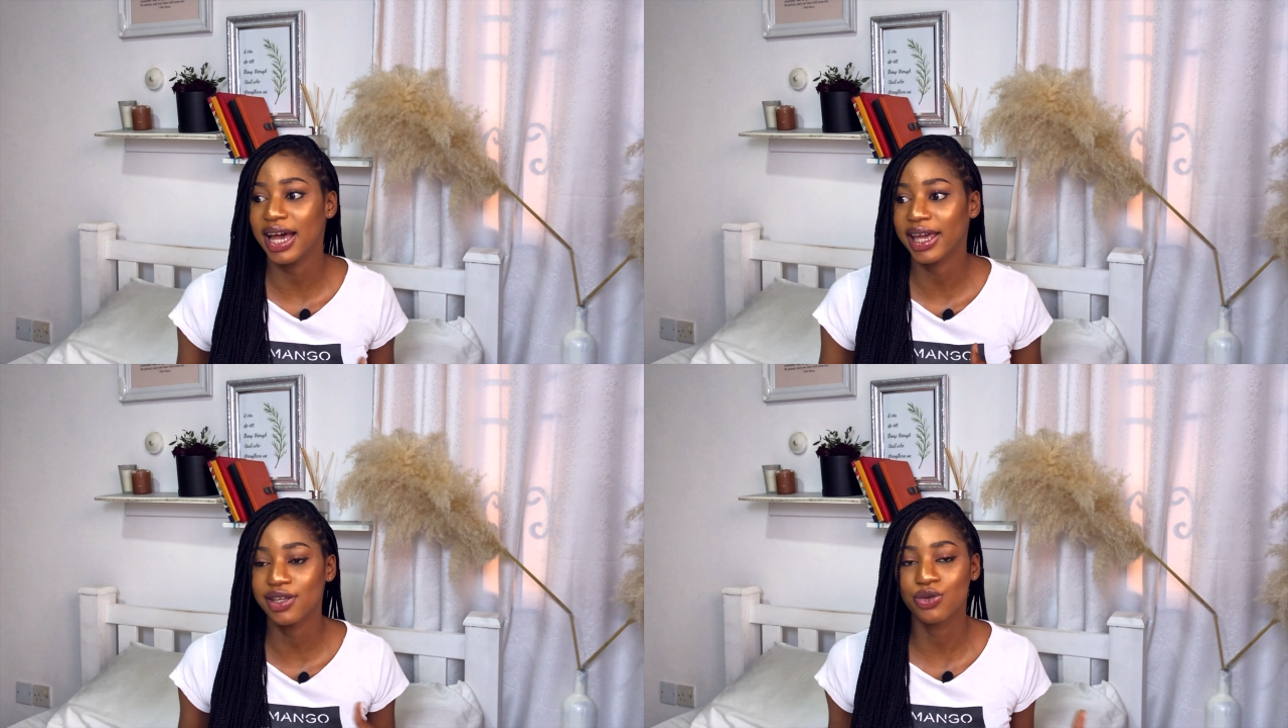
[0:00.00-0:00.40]

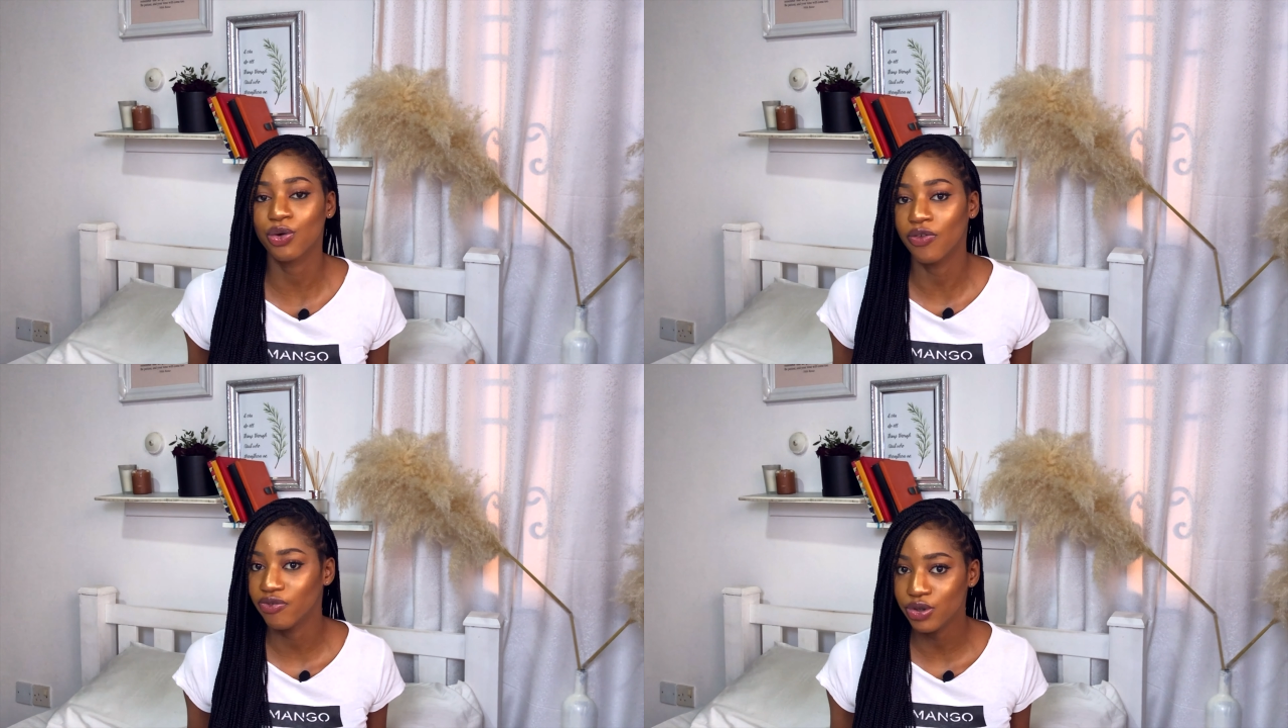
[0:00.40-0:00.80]
I get so
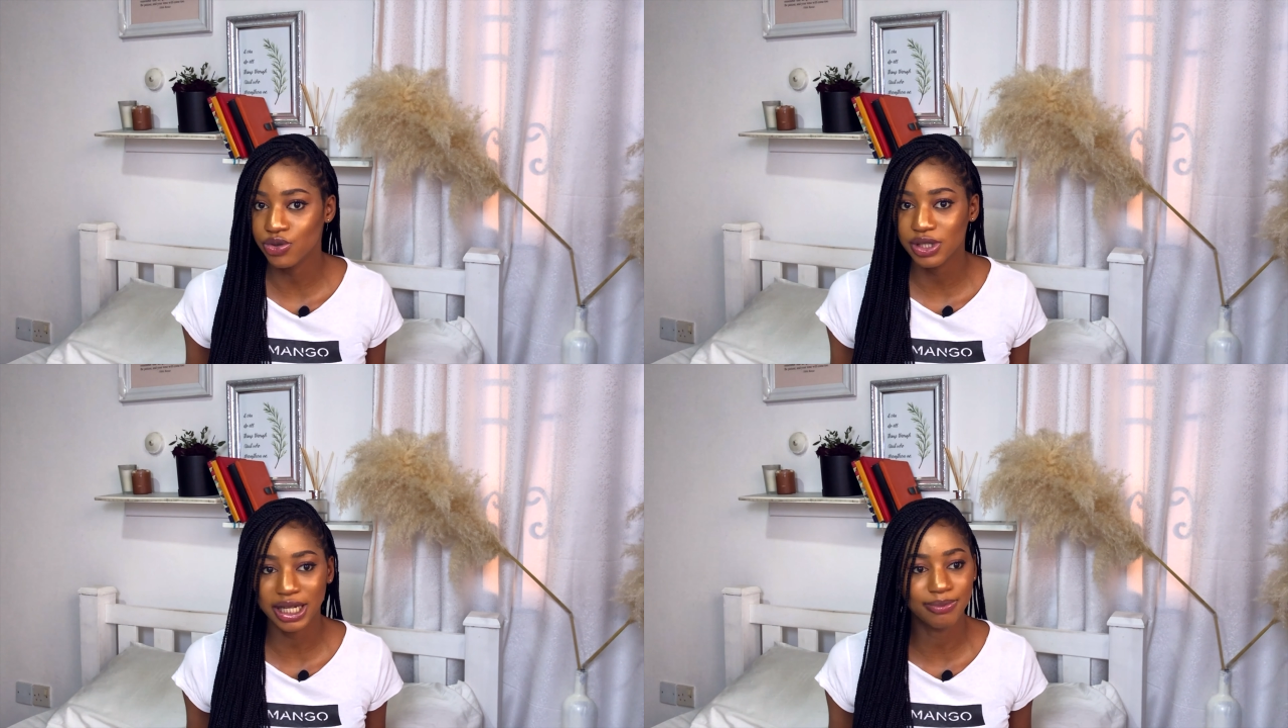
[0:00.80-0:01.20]

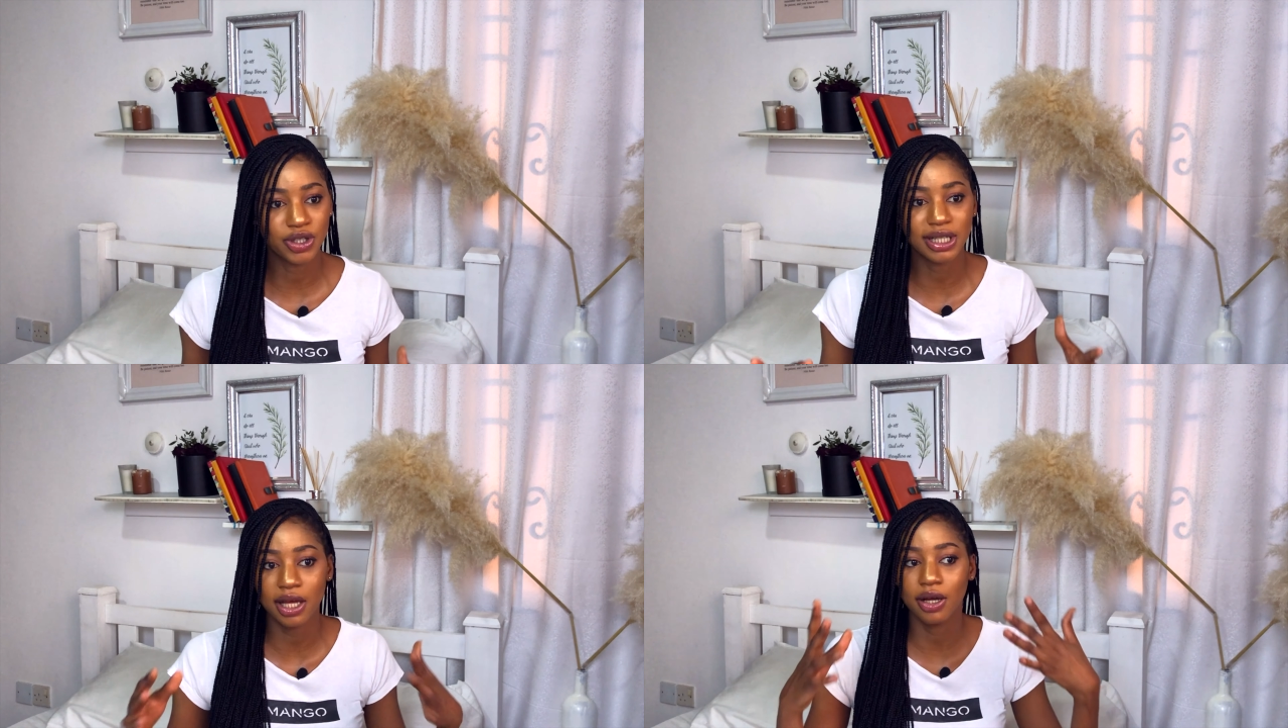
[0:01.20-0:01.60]
confused, and I'm
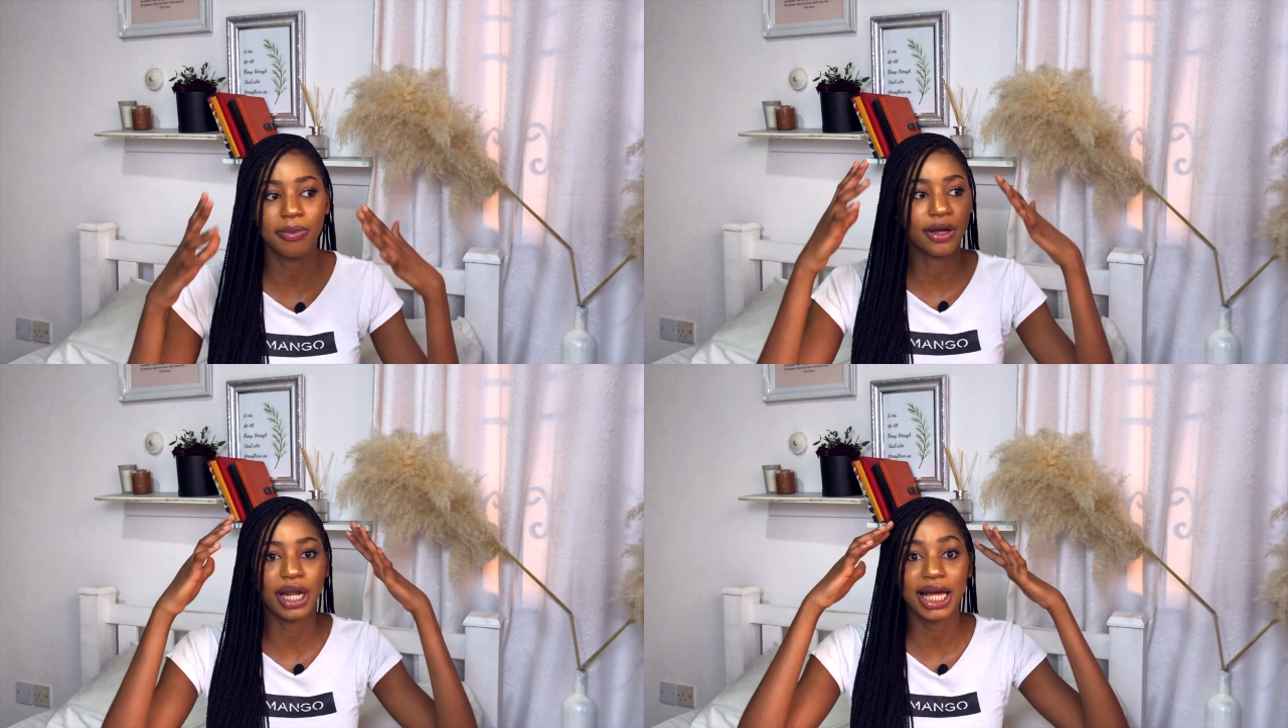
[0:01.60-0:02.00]
just like, oh
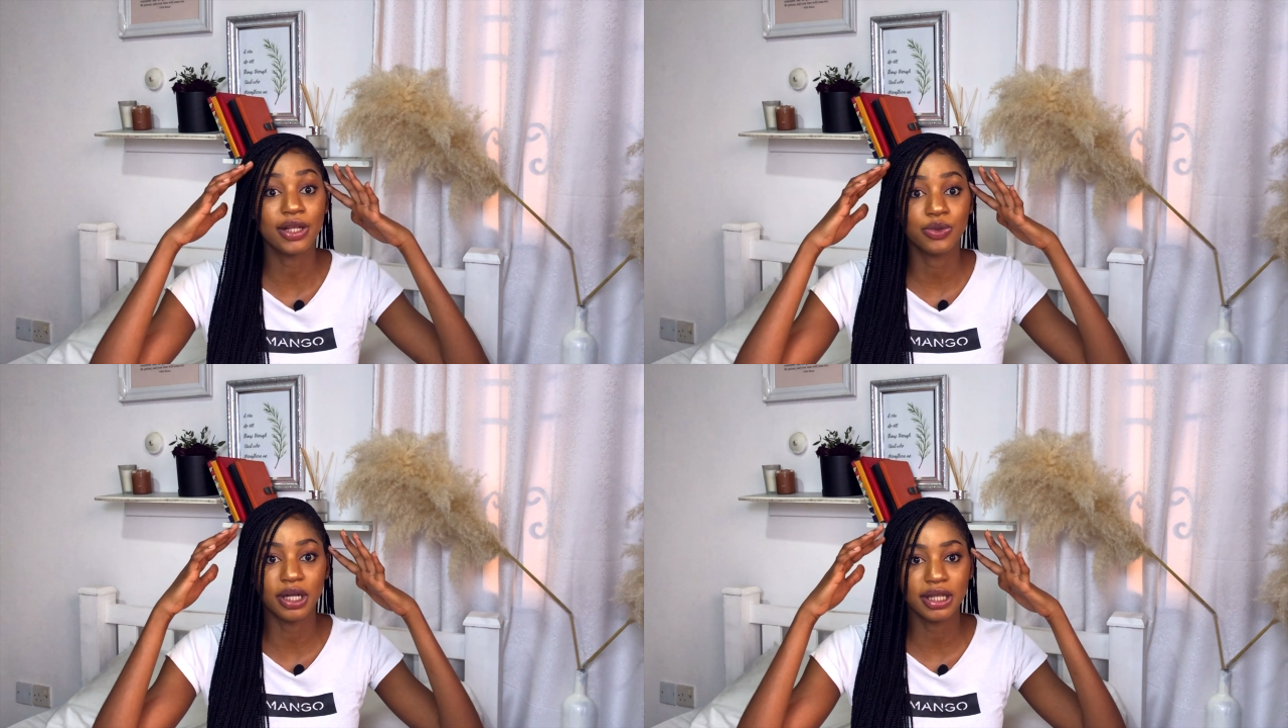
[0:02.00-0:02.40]
my God, I
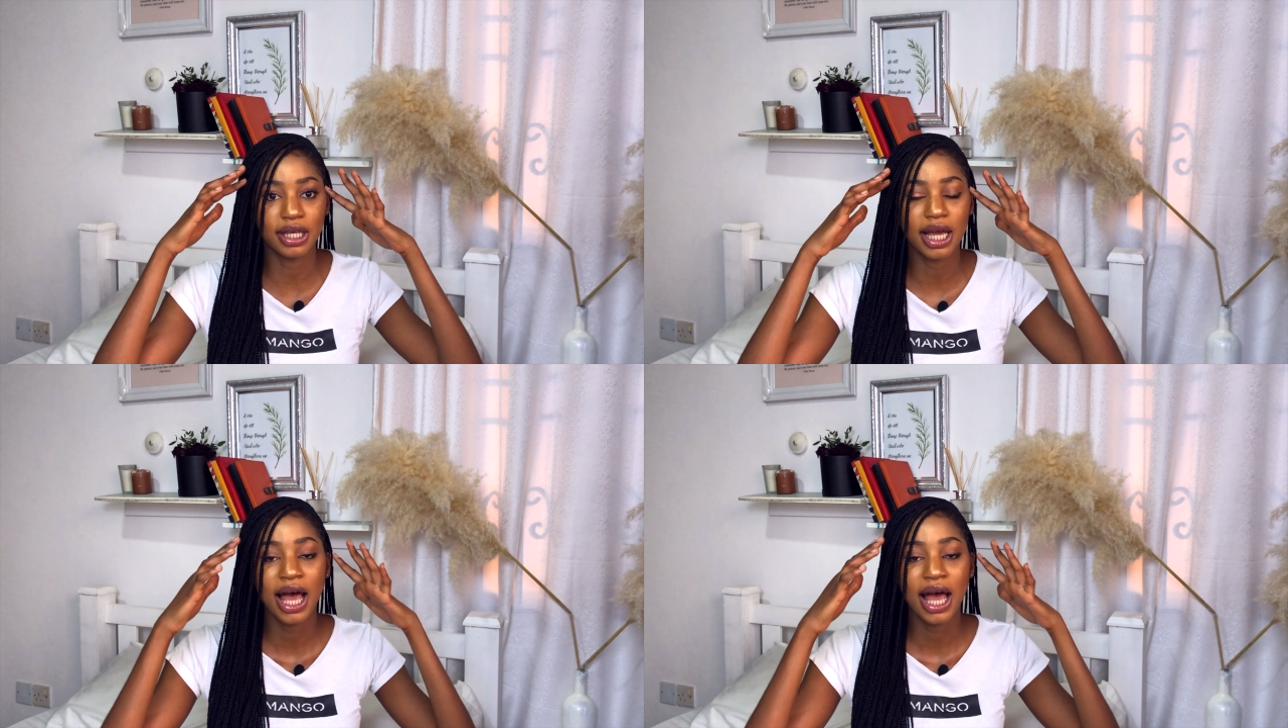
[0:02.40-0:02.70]
can't do anything.